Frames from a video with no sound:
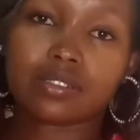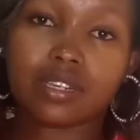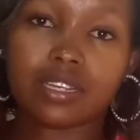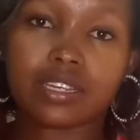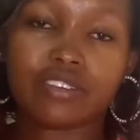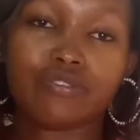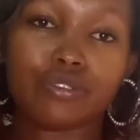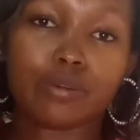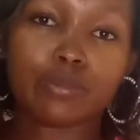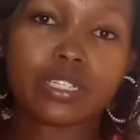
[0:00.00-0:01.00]
Like if
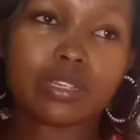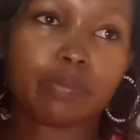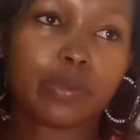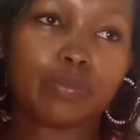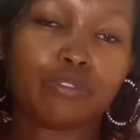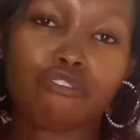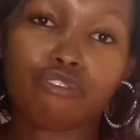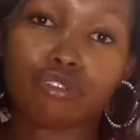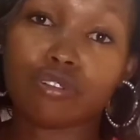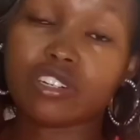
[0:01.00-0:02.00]
you are meeting people
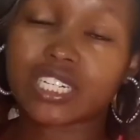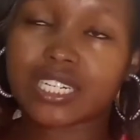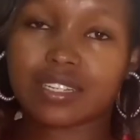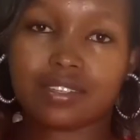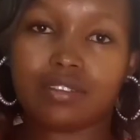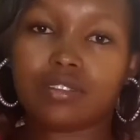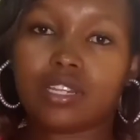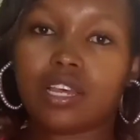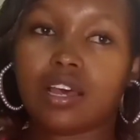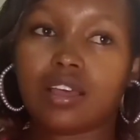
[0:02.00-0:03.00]
for drinks out
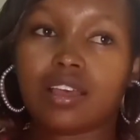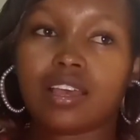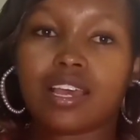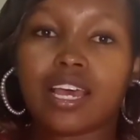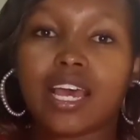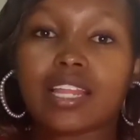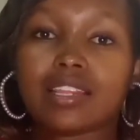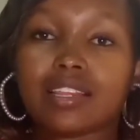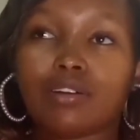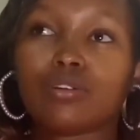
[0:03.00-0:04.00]
there
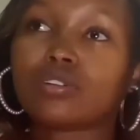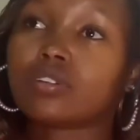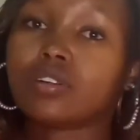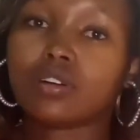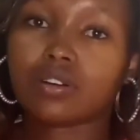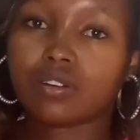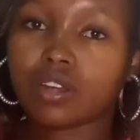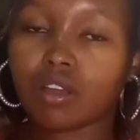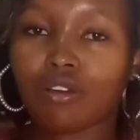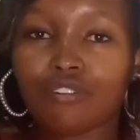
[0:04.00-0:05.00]
or on
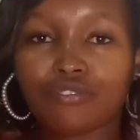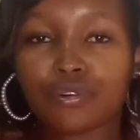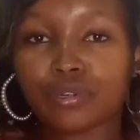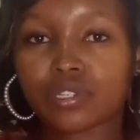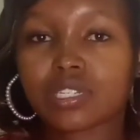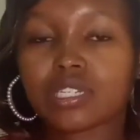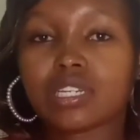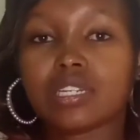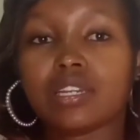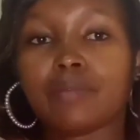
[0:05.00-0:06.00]
a golf course,
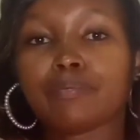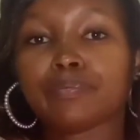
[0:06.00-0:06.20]
then